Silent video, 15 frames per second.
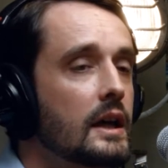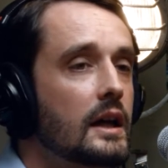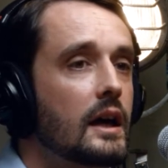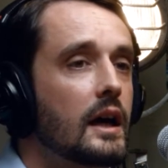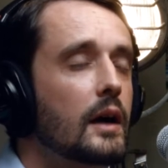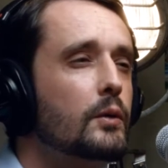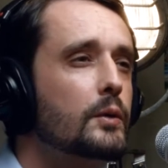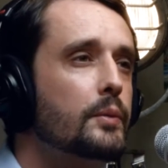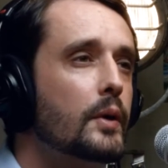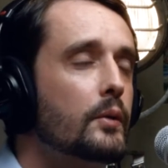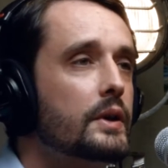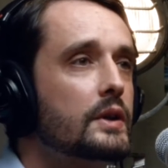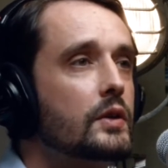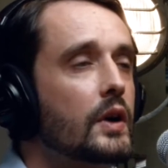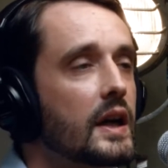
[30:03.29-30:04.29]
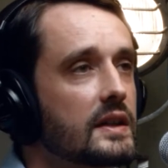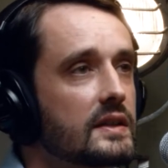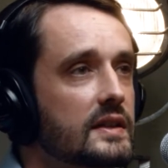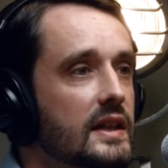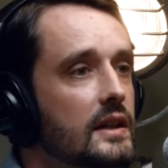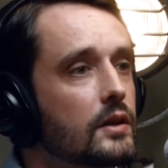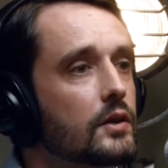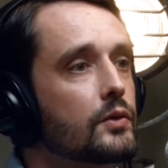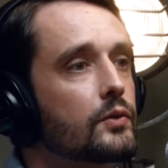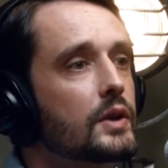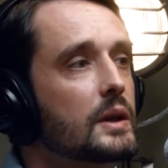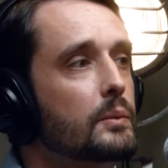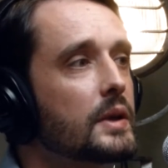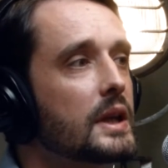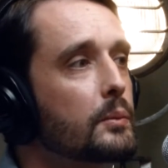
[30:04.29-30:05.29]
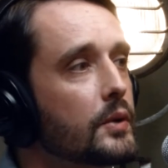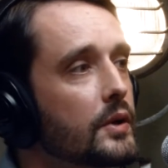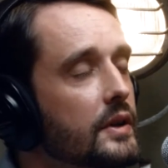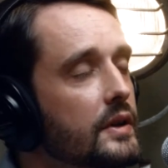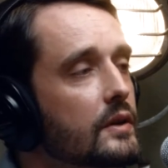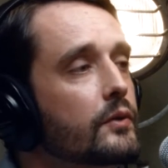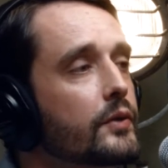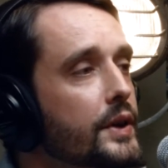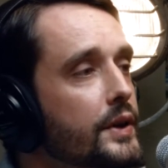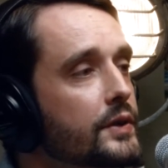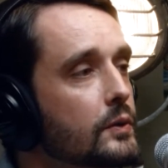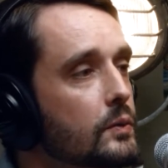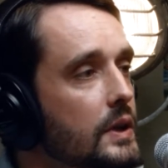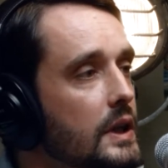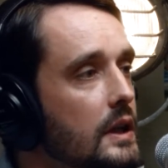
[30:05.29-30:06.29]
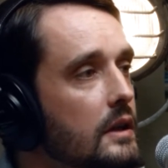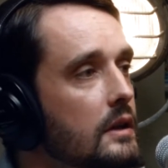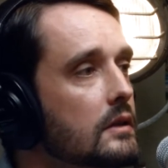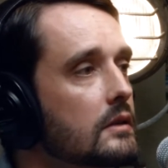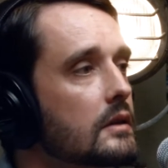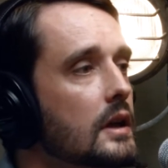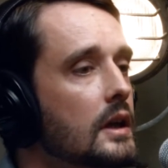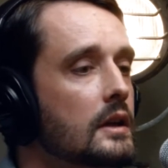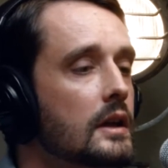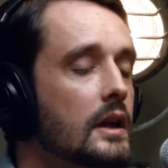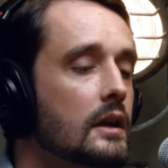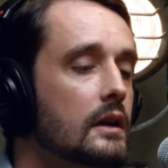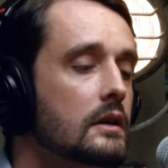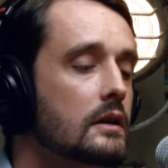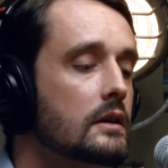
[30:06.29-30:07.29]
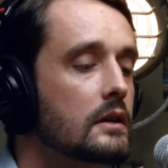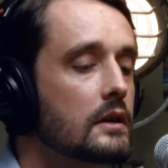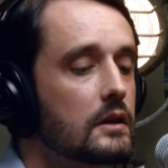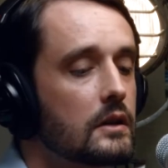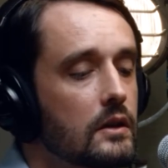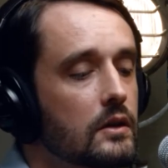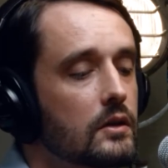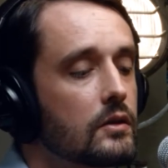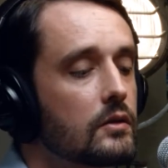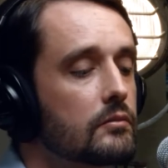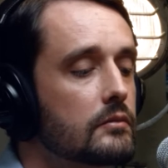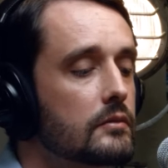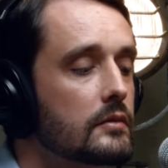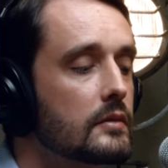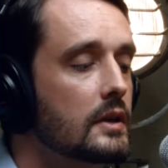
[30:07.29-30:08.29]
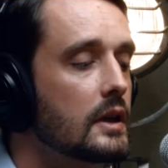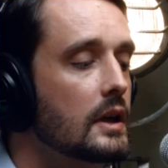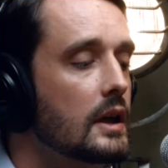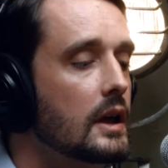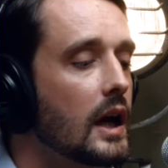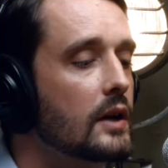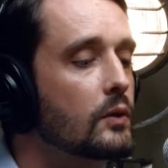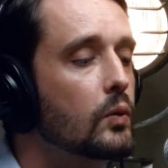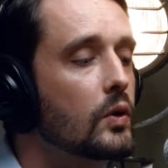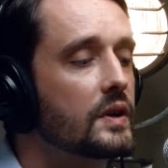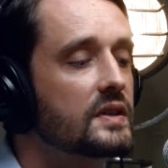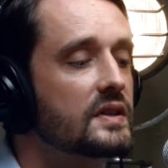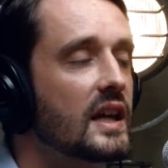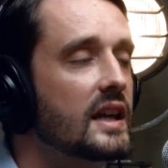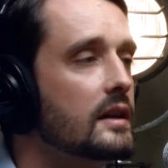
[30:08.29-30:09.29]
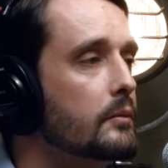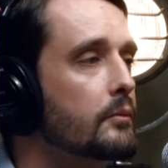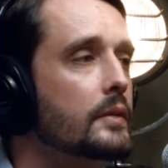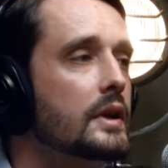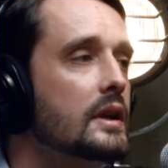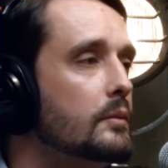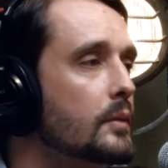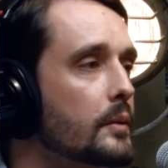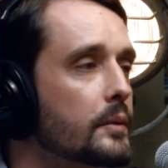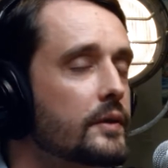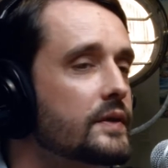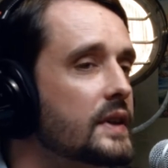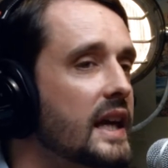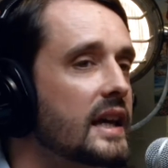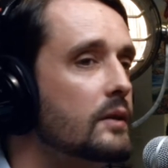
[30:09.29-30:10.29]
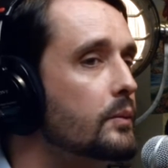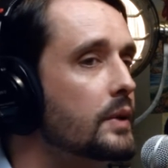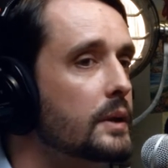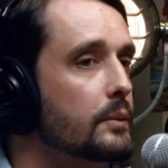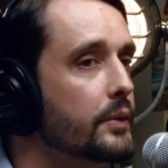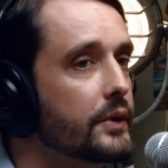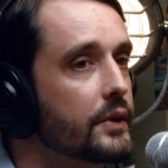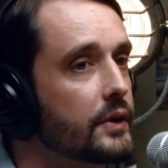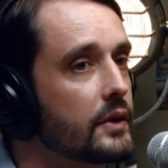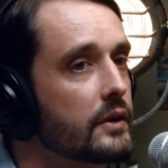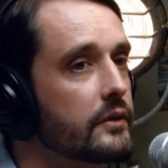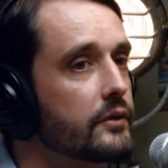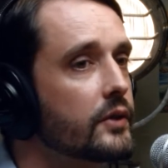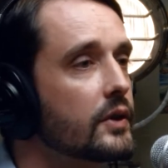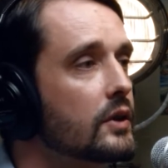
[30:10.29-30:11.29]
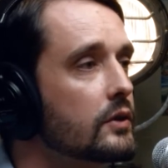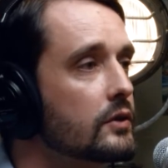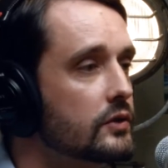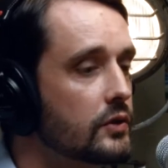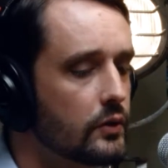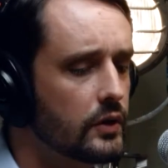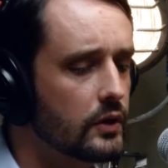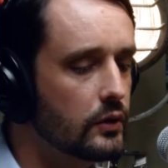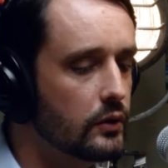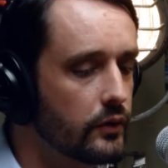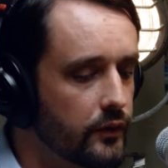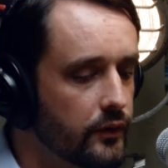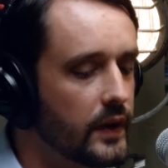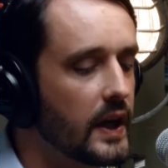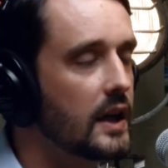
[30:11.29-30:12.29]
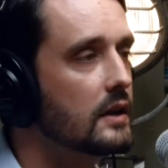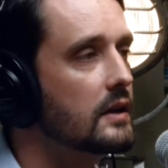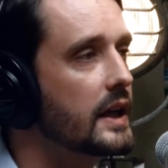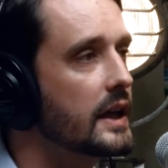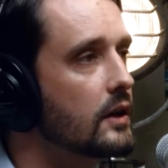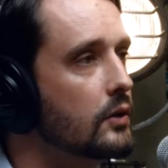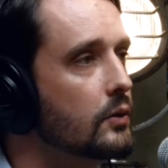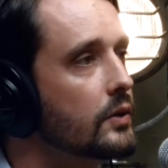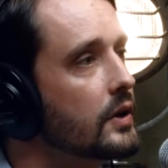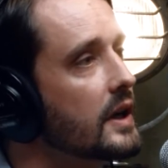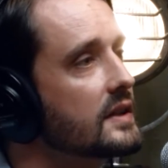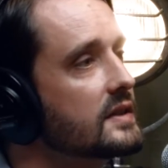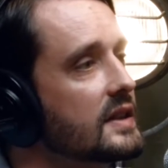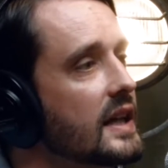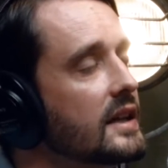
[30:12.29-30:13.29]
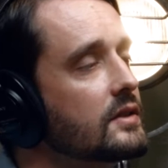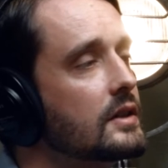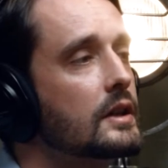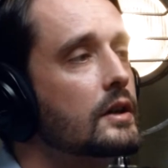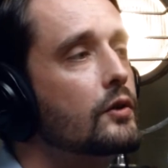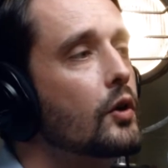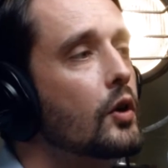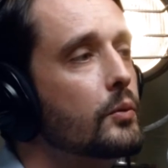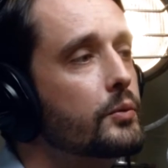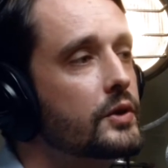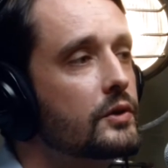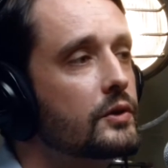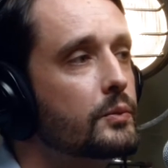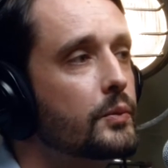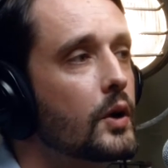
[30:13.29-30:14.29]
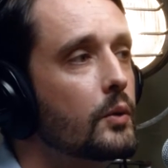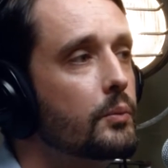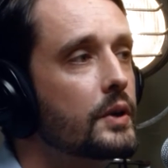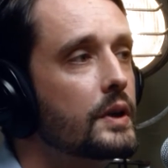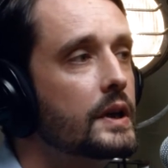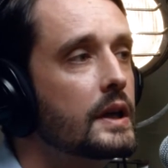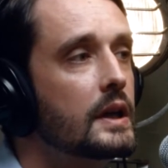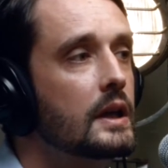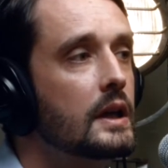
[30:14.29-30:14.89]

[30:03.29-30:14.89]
I would probably try and send 3 people in the first week, and then, I'd want to send a minimum of 10 people for you, so that you felt like you were assessing your options properly.